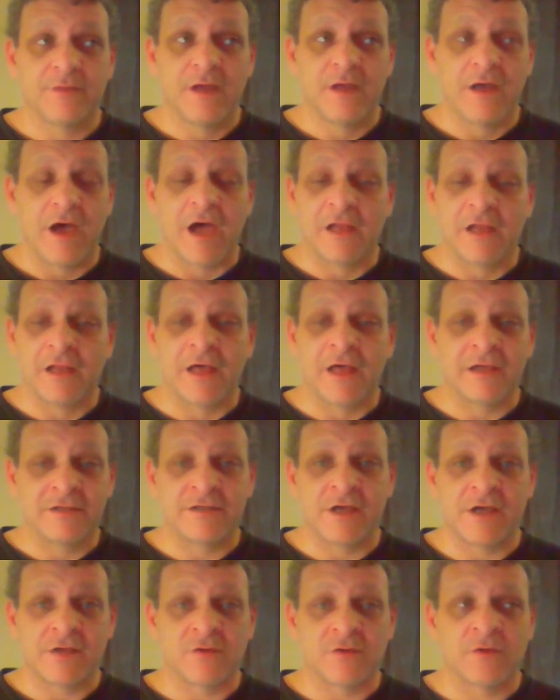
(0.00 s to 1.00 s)
I like
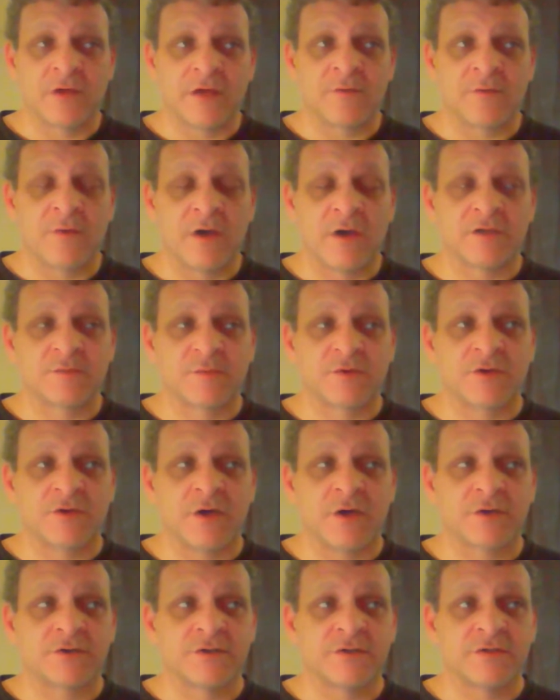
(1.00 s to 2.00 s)
Daniel Lanois's
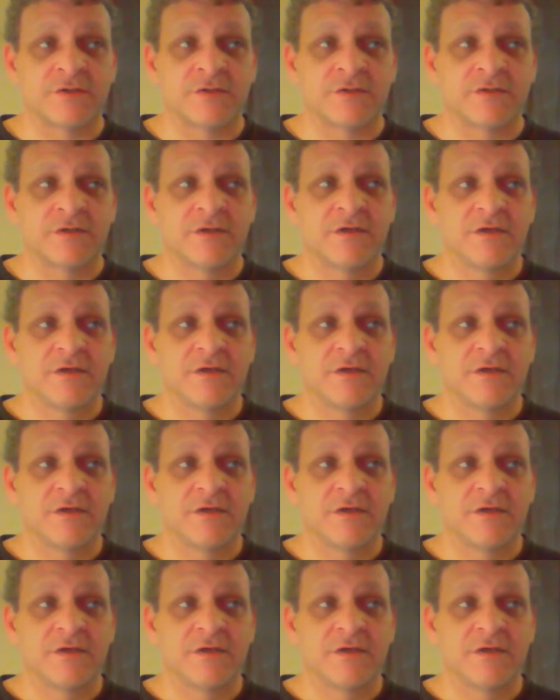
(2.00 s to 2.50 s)
production,